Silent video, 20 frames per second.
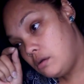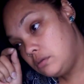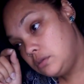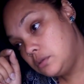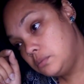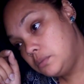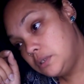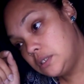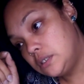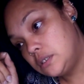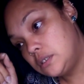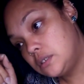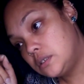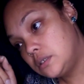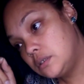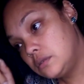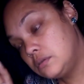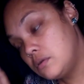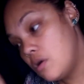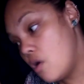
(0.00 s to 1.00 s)
you
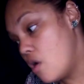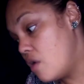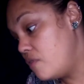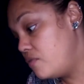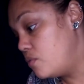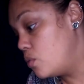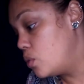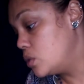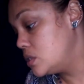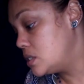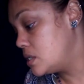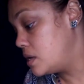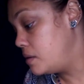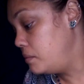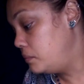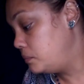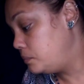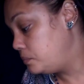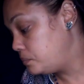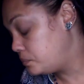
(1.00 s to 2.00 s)
mix half
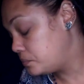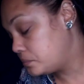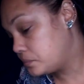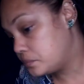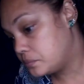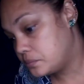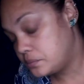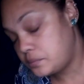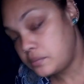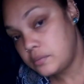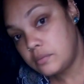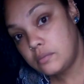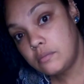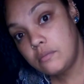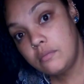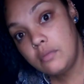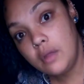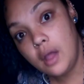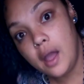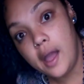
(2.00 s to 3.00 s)
water
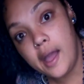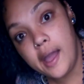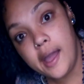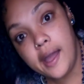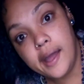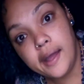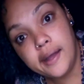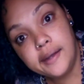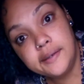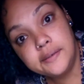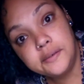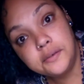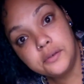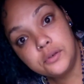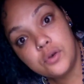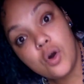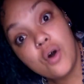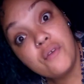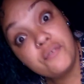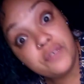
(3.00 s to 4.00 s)

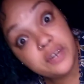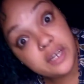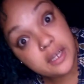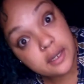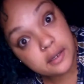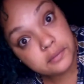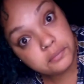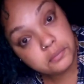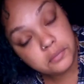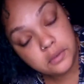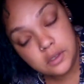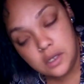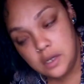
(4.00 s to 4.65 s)
and half vinegar.